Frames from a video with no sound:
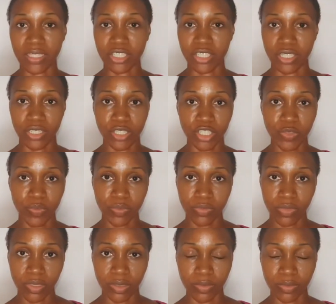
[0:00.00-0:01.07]
a challenge
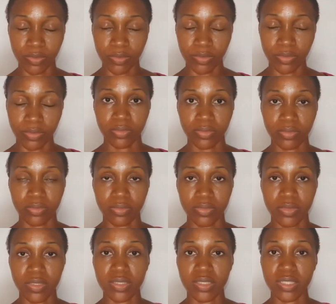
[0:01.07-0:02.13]
in
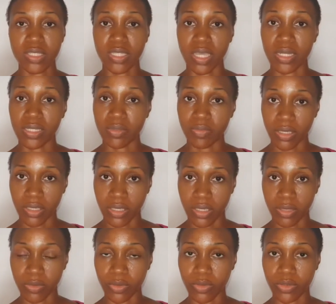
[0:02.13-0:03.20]
styling my
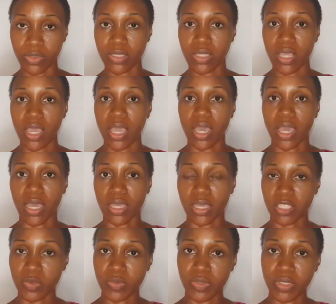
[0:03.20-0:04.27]
hair because I
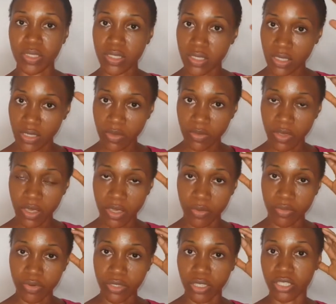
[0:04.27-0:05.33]
experienced hair
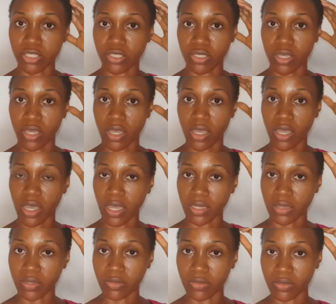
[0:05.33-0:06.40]
breakage
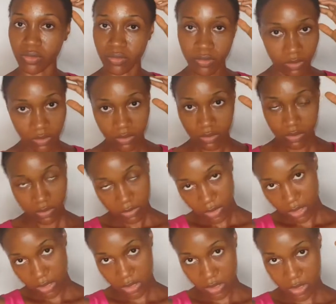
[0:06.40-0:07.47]
at the
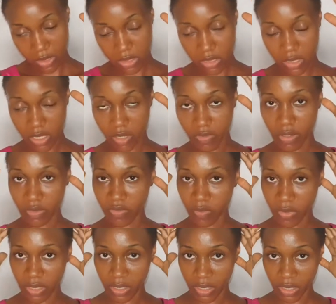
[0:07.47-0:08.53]
that's this area of
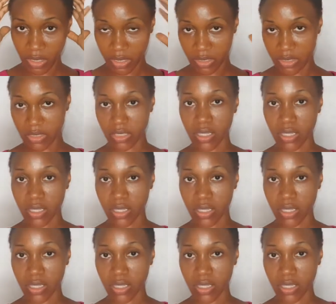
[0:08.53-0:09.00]
my hair and